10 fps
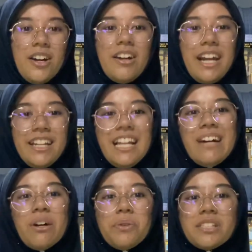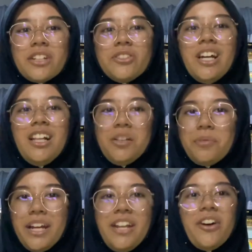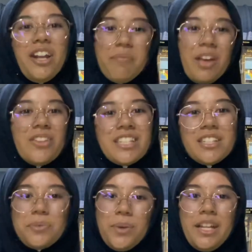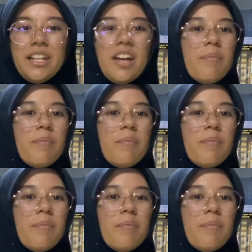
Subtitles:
Alright, now I will start to elaborate on meiosis 1.